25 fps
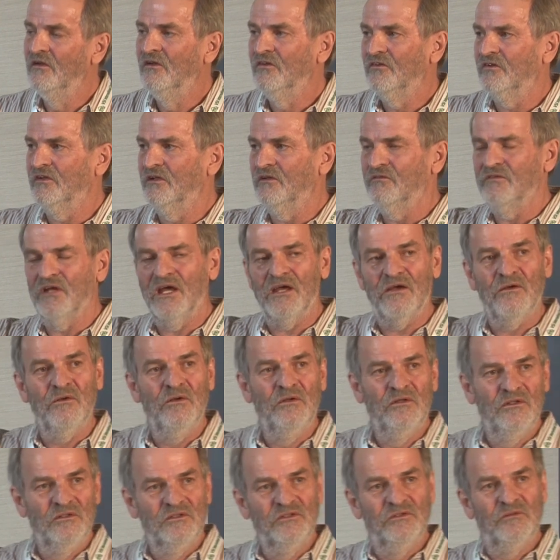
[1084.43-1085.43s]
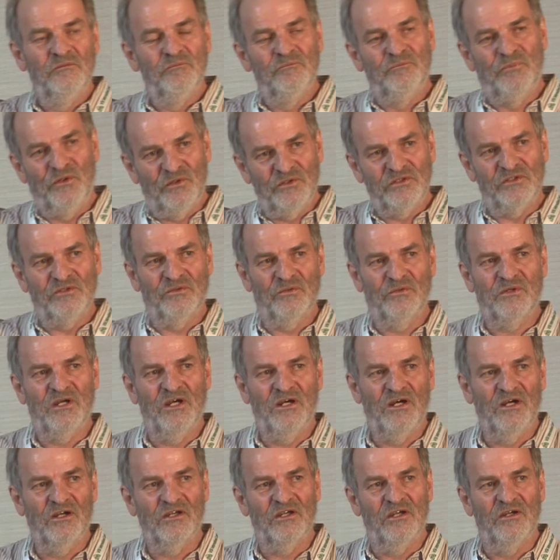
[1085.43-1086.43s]
So you now put your
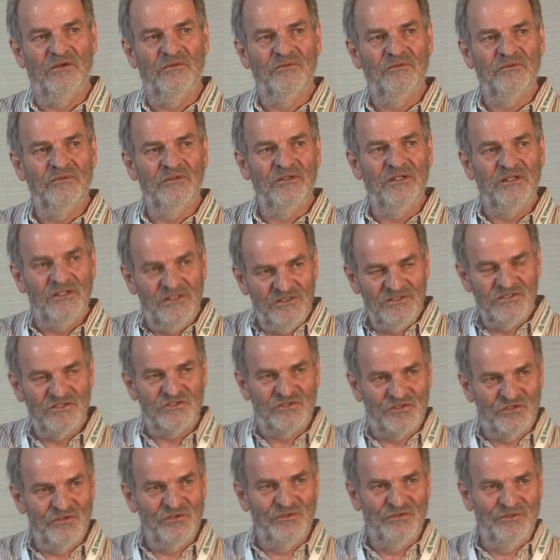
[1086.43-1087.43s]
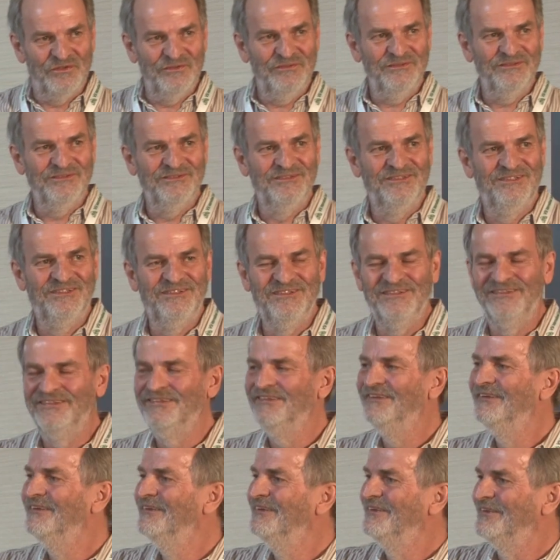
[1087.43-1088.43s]
cargo into
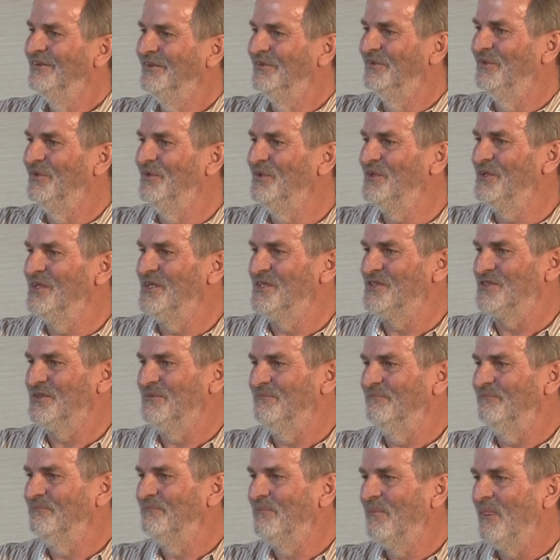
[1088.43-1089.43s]
your organism.